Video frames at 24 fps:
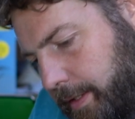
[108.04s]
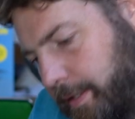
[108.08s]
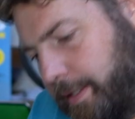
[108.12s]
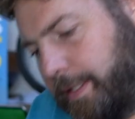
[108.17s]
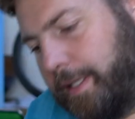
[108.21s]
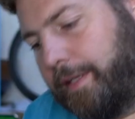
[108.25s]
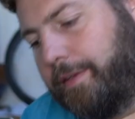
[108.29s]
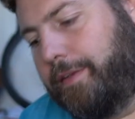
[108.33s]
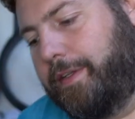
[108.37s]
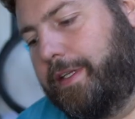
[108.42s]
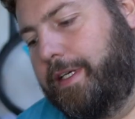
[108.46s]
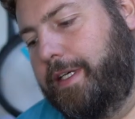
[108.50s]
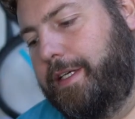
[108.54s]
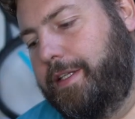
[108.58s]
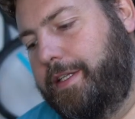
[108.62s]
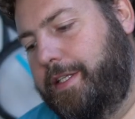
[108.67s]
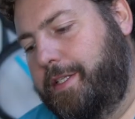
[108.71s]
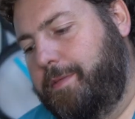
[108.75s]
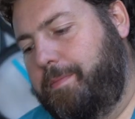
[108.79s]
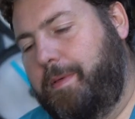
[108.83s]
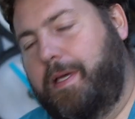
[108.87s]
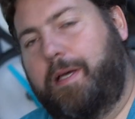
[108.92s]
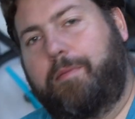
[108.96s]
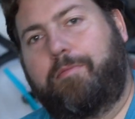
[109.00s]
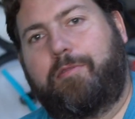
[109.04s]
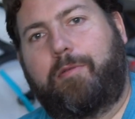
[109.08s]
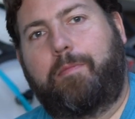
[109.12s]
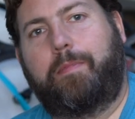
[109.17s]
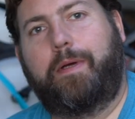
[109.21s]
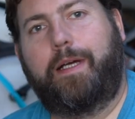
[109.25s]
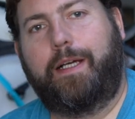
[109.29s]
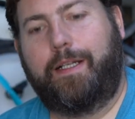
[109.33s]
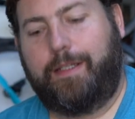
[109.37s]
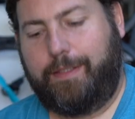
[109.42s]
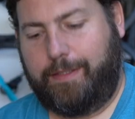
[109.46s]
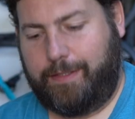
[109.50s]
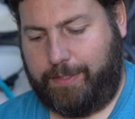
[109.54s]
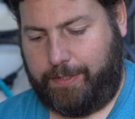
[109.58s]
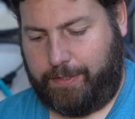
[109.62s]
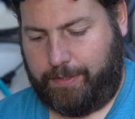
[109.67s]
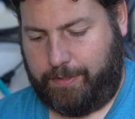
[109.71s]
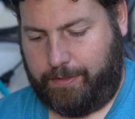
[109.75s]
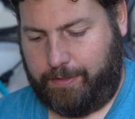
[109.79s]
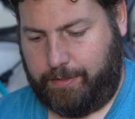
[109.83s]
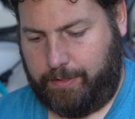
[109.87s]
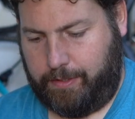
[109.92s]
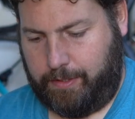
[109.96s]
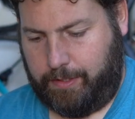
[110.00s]
And there, the spare
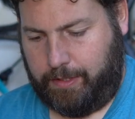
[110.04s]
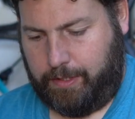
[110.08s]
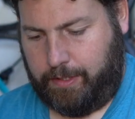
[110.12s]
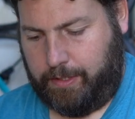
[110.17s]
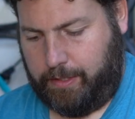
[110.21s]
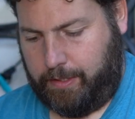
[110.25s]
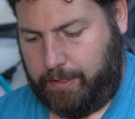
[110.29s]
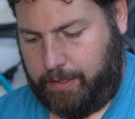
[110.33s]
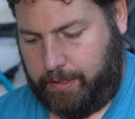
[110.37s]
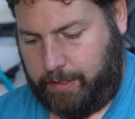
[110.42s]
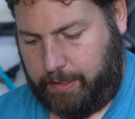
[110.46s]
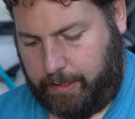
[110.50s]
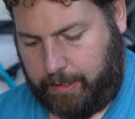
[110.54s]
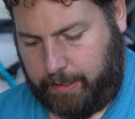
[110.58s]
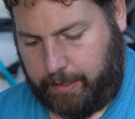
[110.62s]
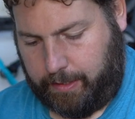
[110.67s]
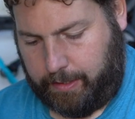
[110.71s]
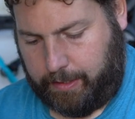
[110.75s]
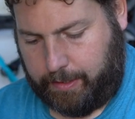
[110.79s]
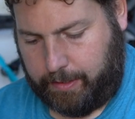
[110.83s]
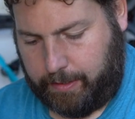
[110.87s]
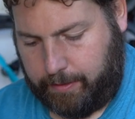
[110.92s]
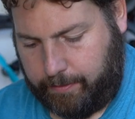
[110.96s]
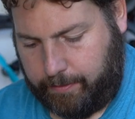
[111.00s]
propellers. And